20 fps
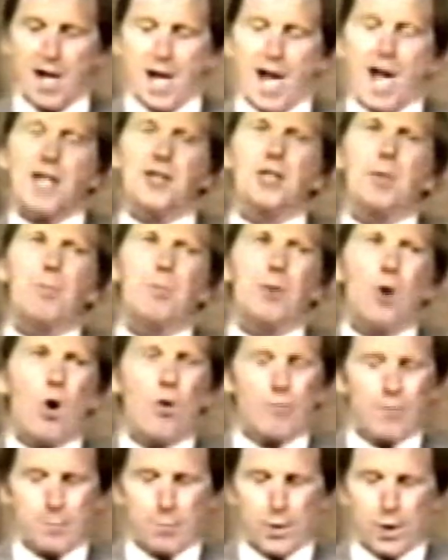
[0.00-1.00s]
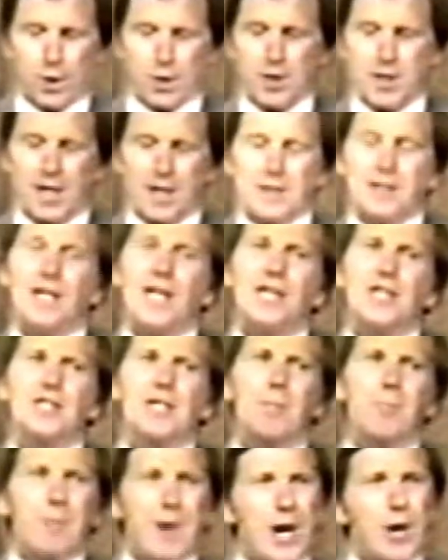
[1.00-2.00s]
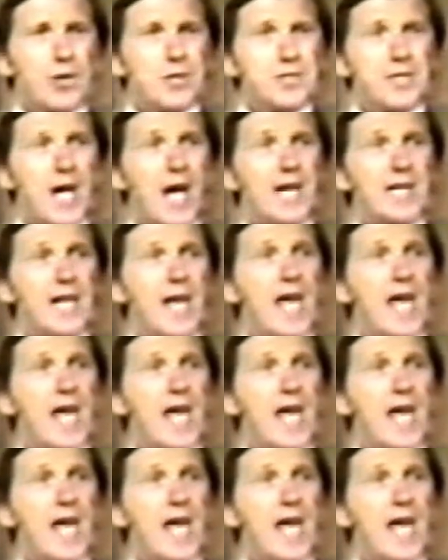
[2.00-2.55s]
and the plover bird needs the parasite